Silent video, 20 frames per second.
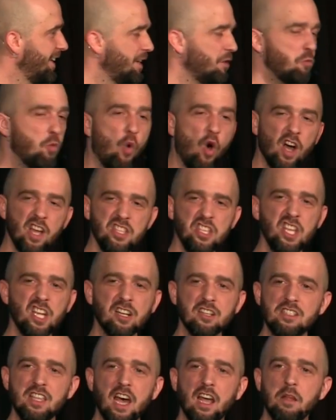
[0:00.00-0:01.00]
1 year
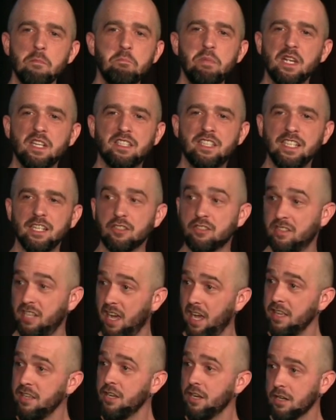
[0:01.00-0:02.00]
is not a big deal.
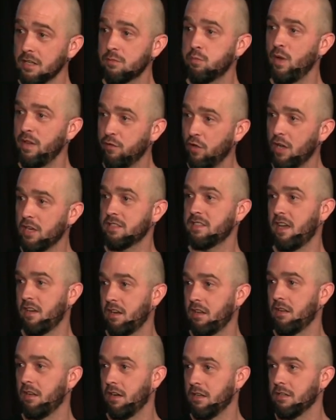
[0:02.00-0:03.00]
10 years, we've lost out
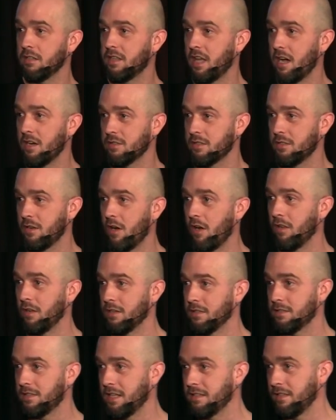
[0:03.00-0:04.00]
on
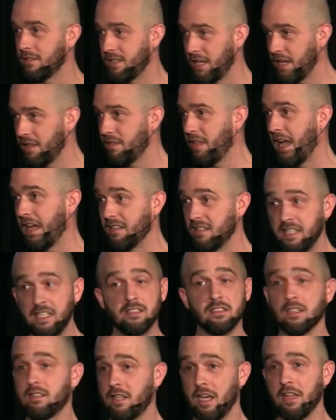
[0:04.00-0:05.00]
$100,000. That's at
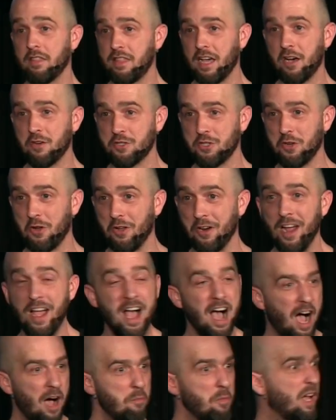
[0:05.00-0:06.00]
least a $10,000.
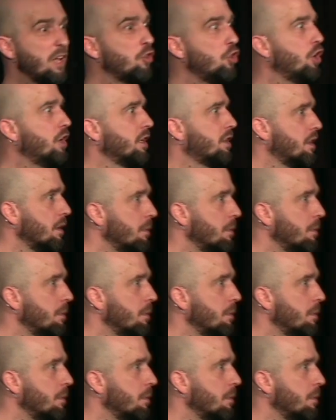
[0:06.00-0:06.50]
I'm like, look at